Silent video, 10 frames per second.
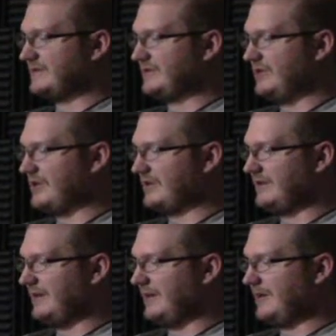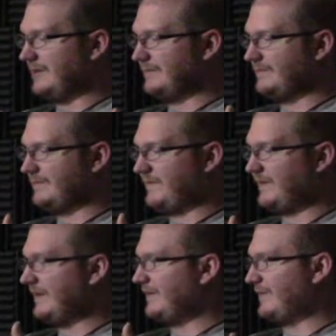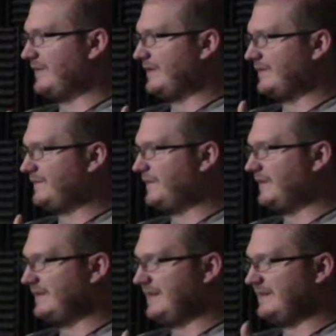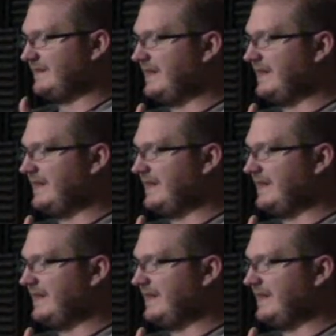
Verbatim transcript: took um, Fallout Three or Fallout. Hey, not, not,